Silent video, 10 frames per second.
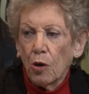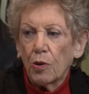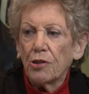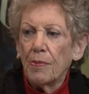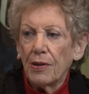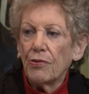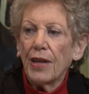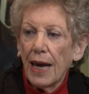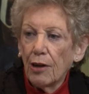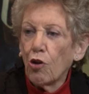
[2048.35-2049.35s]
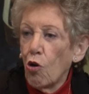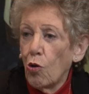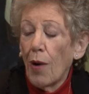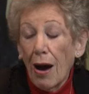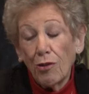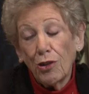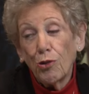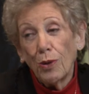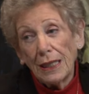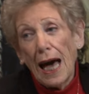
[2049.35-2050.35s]
which means they had to go around
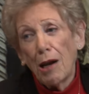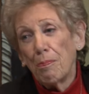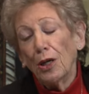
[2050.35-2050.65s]
to a lot of